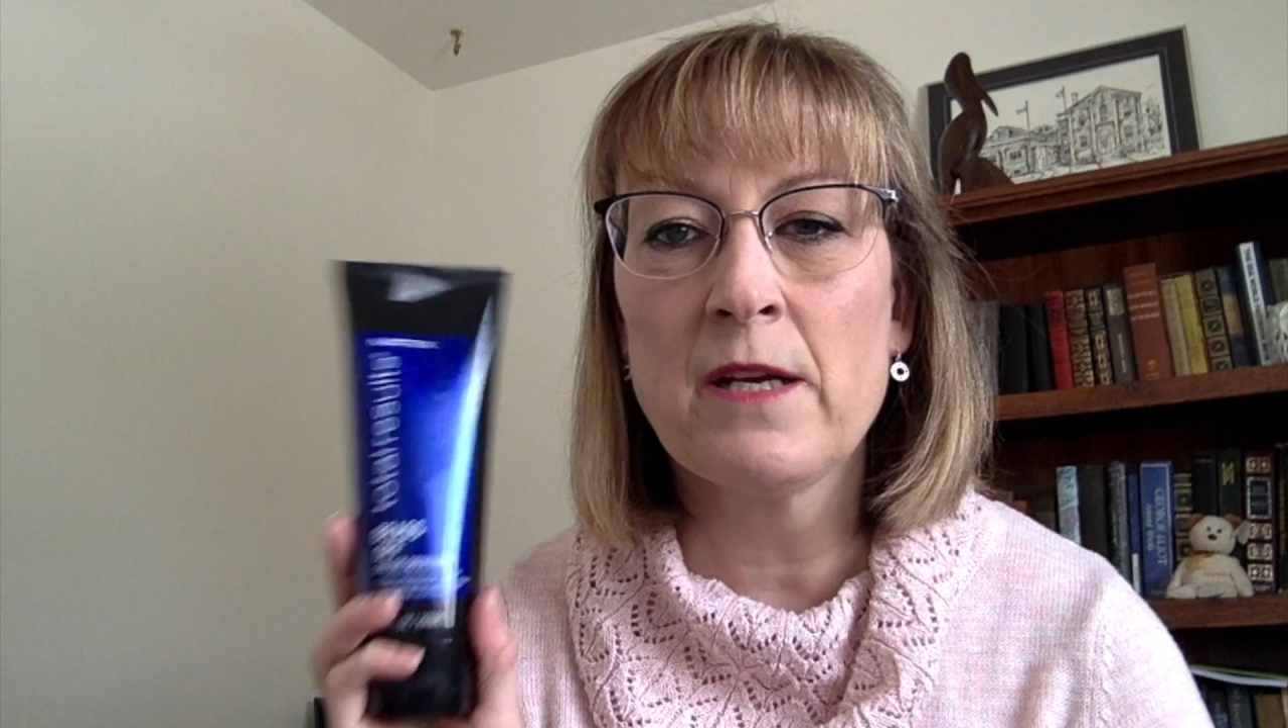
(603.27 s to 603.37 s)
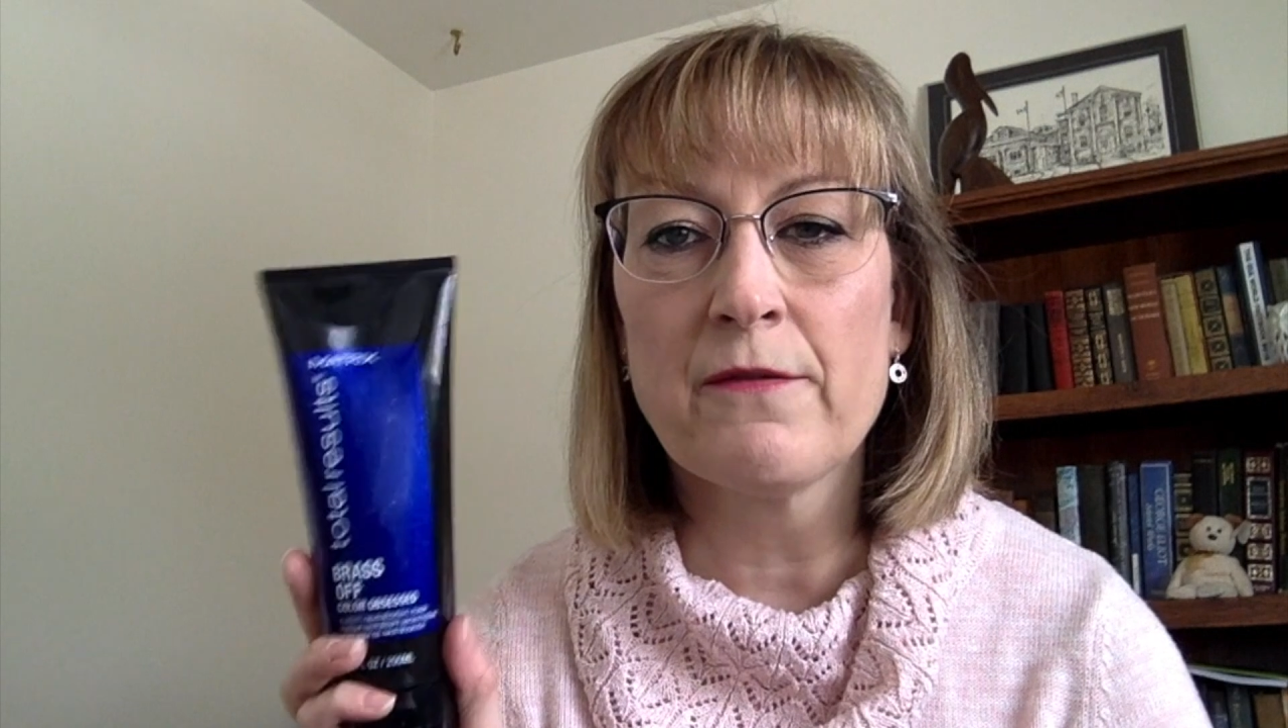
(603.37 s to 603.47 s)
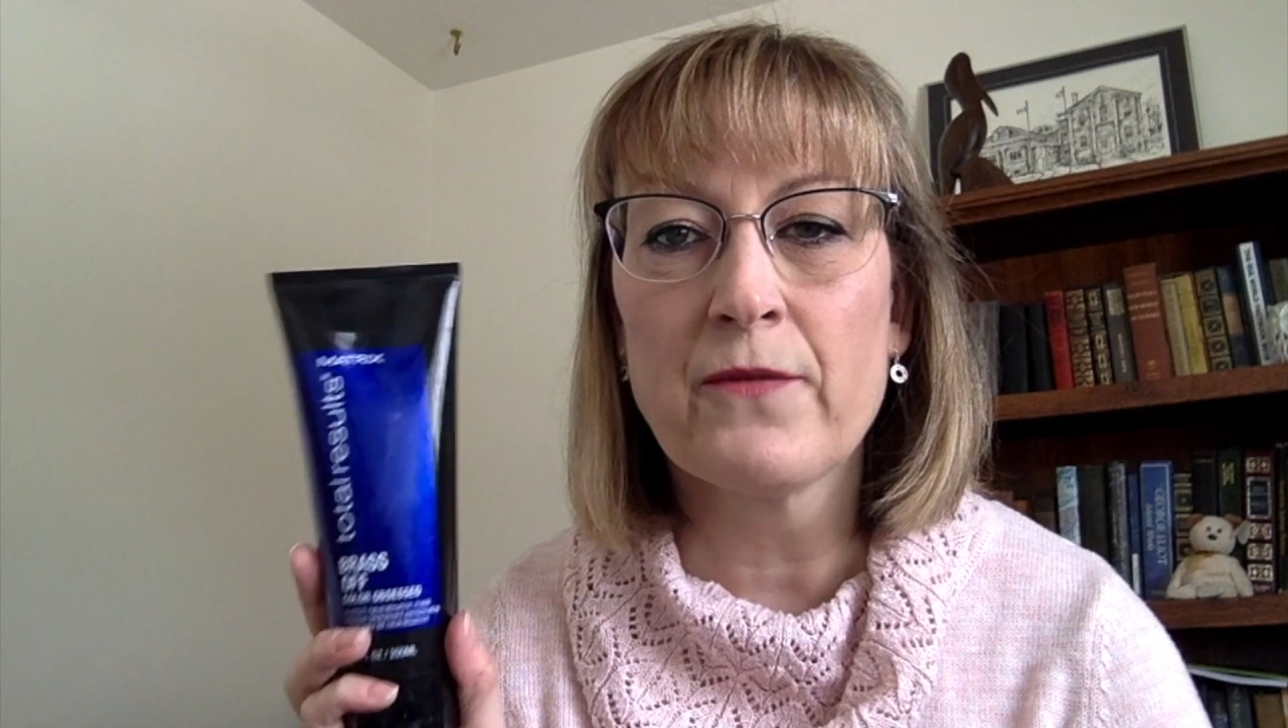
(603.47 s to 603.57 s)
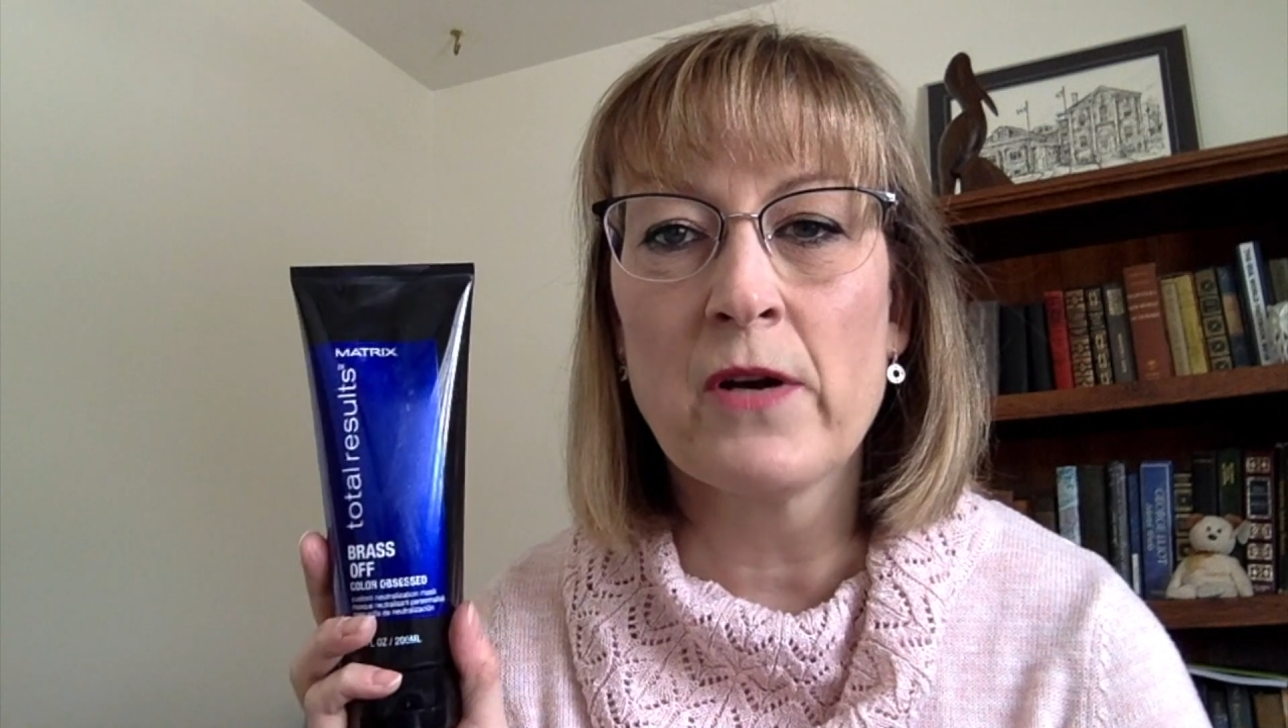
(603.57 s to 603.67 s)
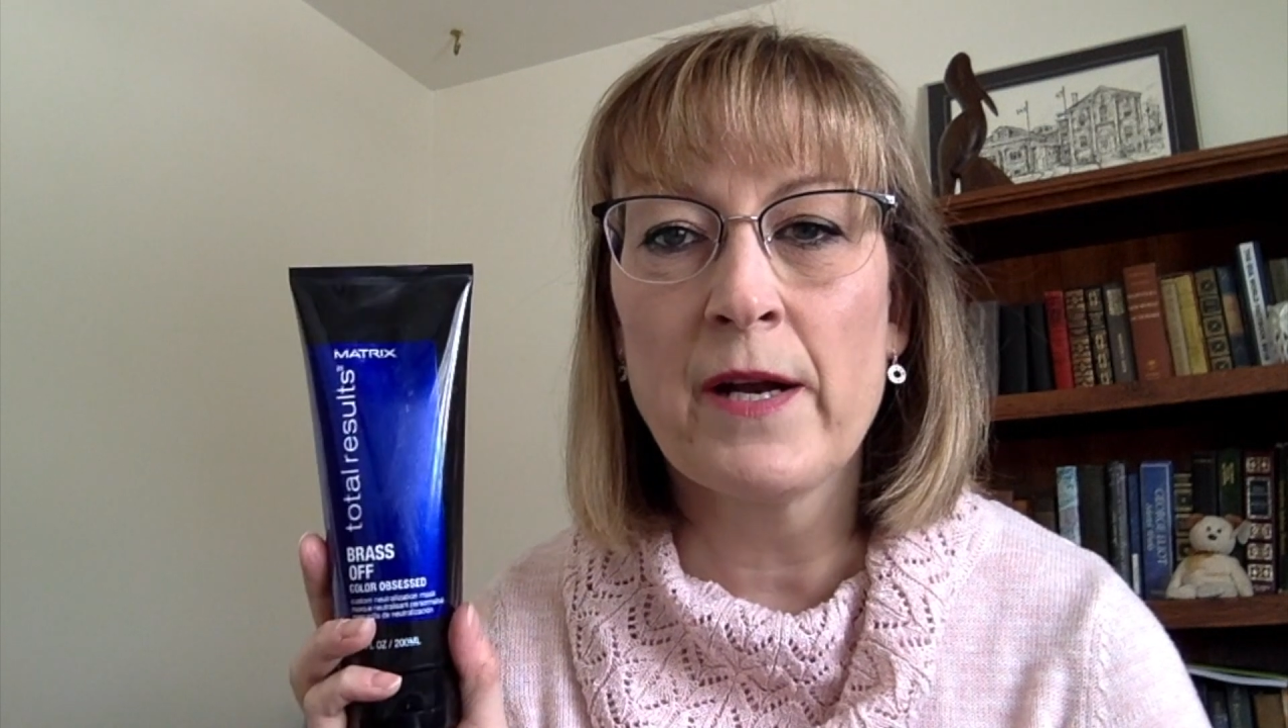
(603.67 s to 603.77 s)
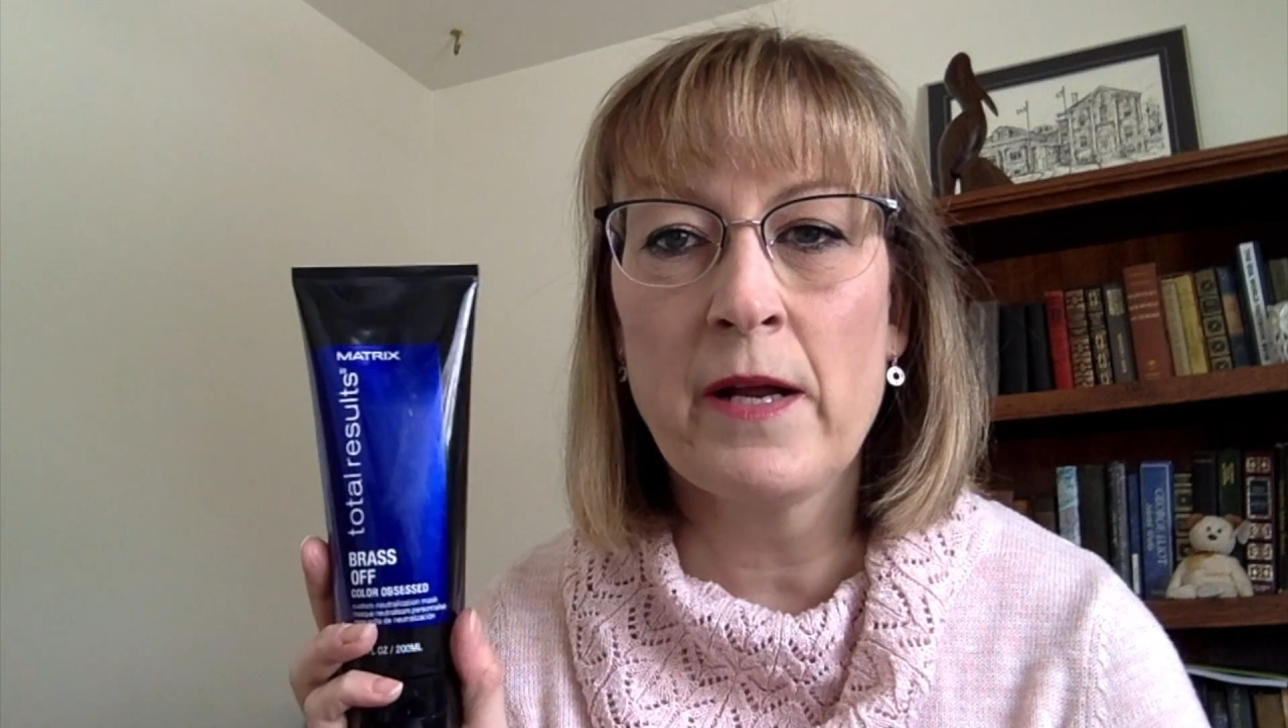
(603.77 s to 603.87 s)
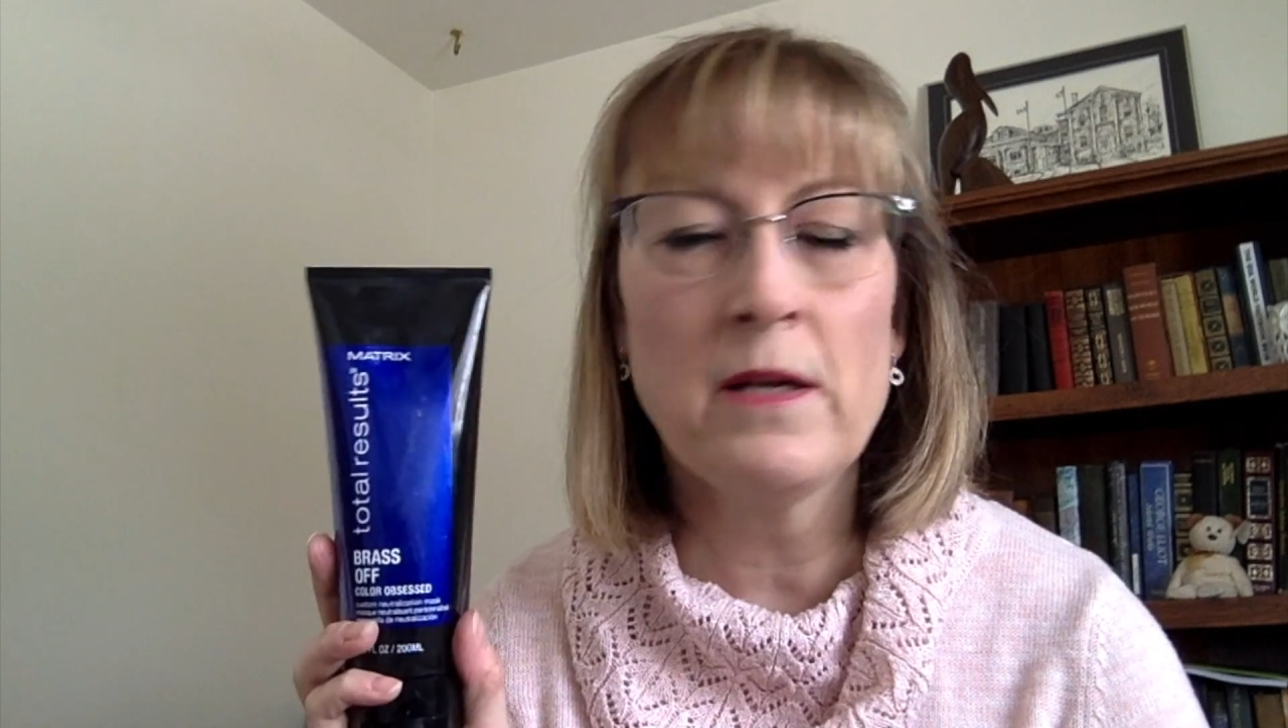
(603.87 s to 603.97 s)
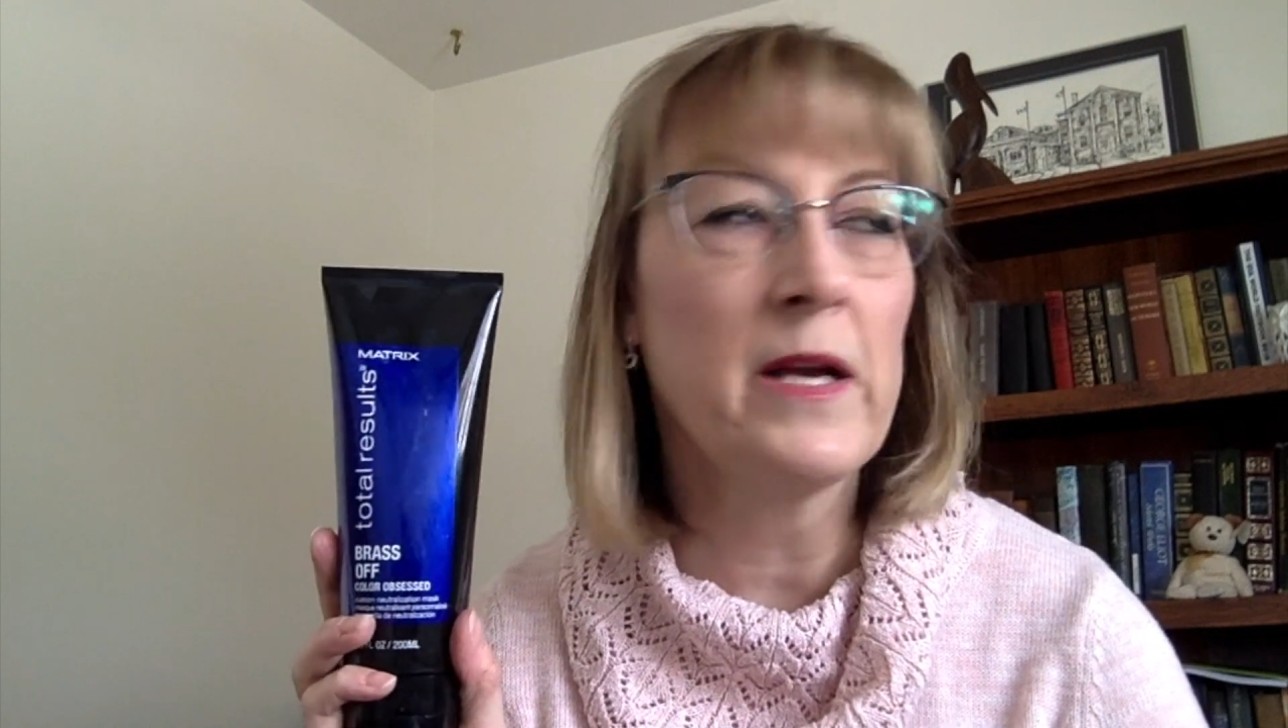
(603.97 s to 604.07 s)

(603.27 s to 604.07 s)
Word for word: and a Friday,